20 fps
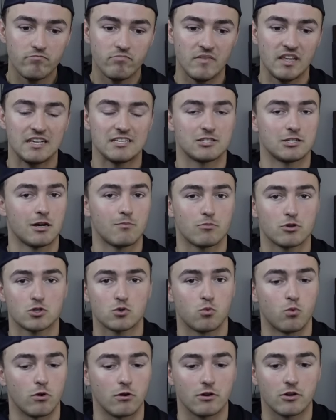His numbers
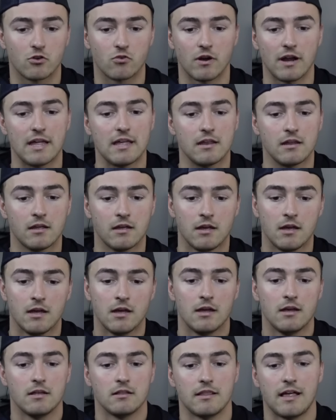weren't great.
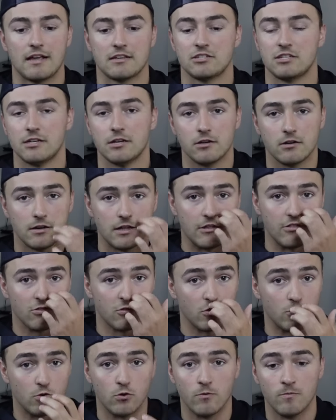Last year, he
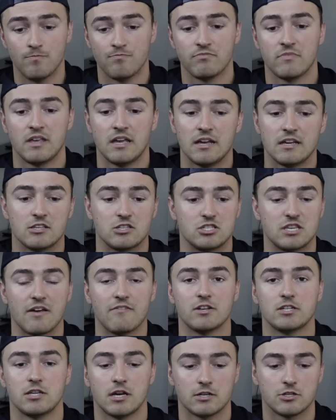threw
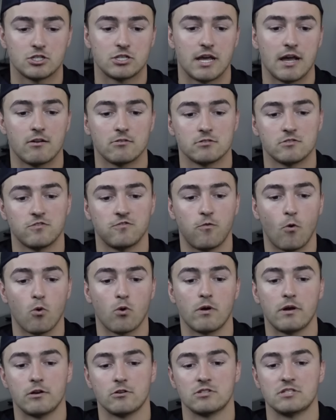7 touchdowns,
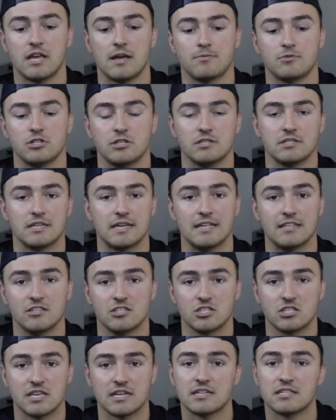4 interceptions in
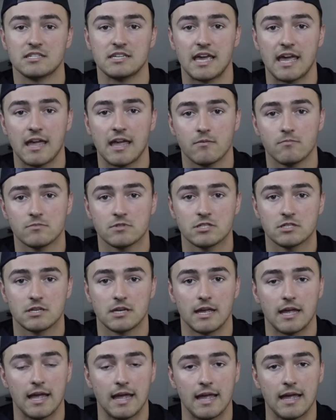6 games,
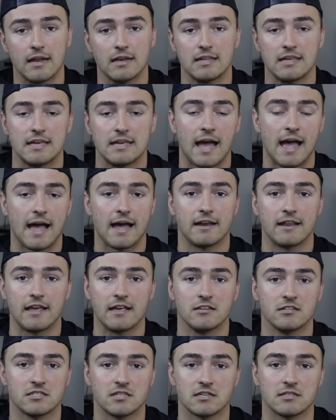and he had a
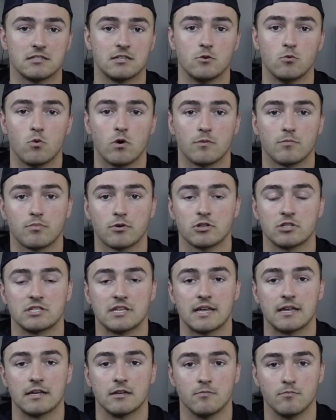
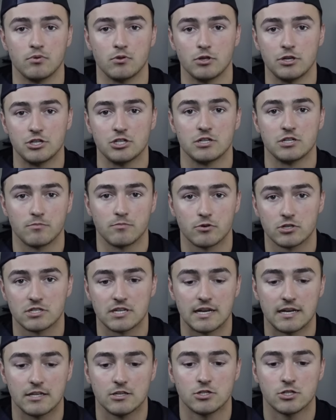61% completion
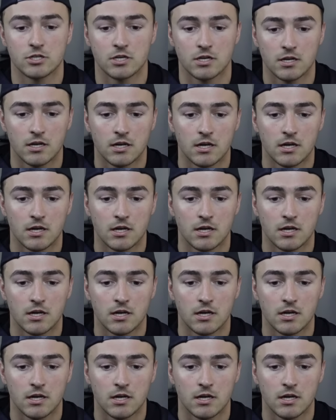percentage.